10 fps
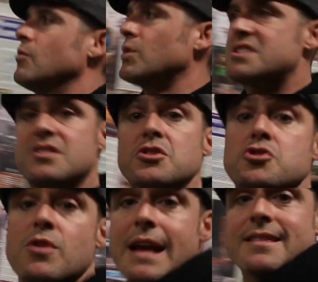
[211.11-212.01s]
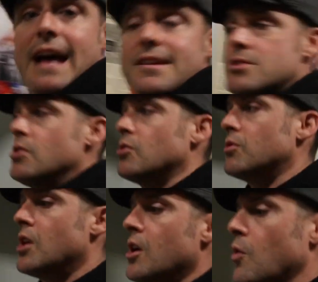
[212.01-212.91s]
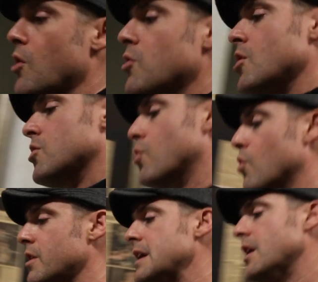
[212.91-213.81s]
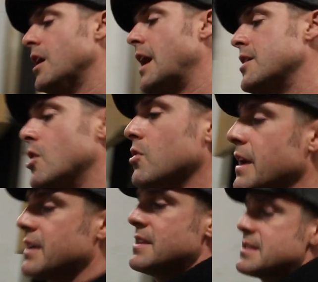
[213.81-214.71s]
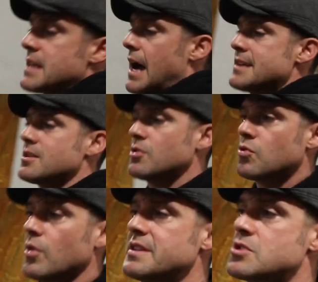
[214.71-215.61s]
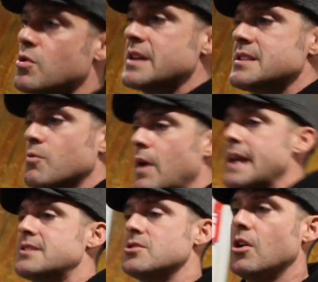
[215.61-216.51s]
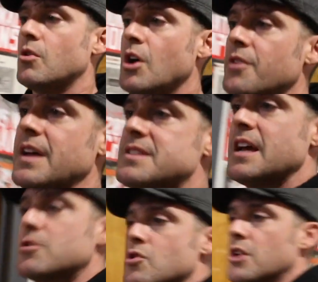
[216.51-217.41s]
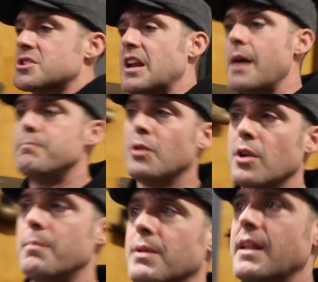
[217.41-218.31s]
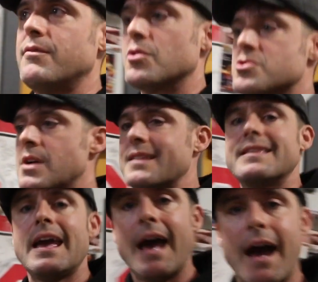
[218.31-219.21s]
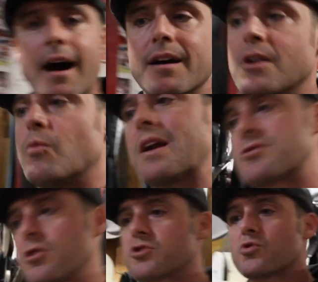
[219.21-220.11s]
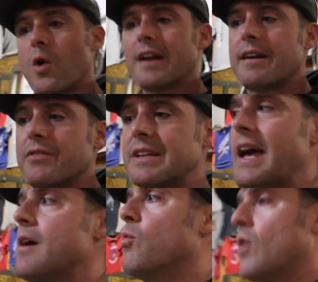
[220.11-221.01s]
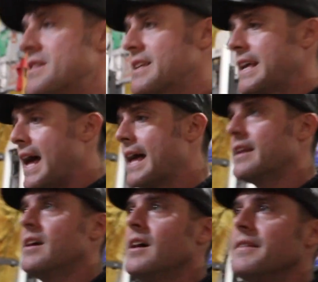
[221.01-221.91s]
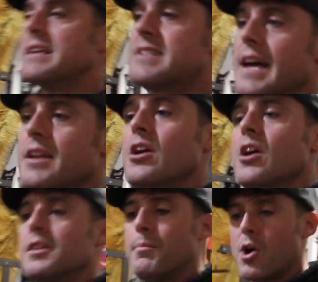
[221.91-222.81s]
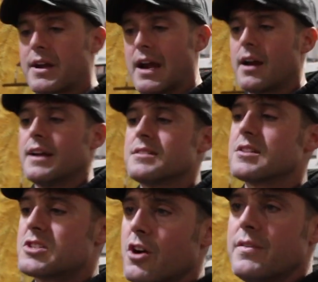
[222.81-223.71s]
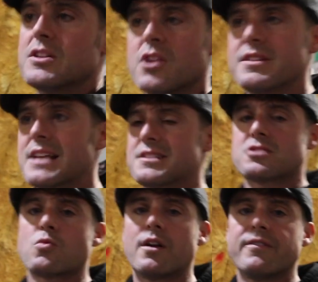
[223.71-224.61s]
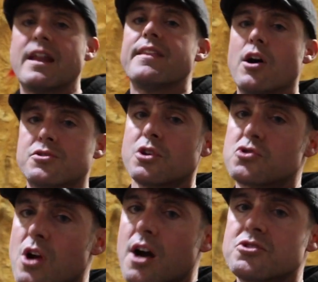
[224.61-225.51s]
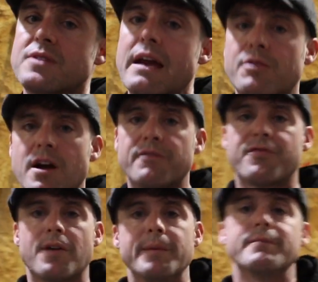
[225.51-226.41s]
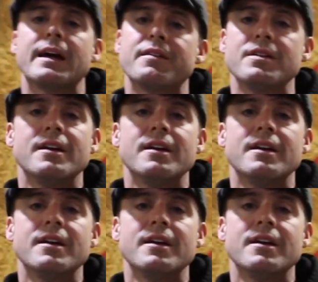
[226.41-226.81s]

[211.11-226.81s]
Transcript: What's the strength that too? Well, Cory, I know like these guys that are doing all these crazy weights, you know, they take drugs. Can I build up a level of strength? Yeah. When I started squatting every day, once again, they said the Bulgarians, the Soviets, all these guys that squat every day, they all took drugs. You can't recover from it, man.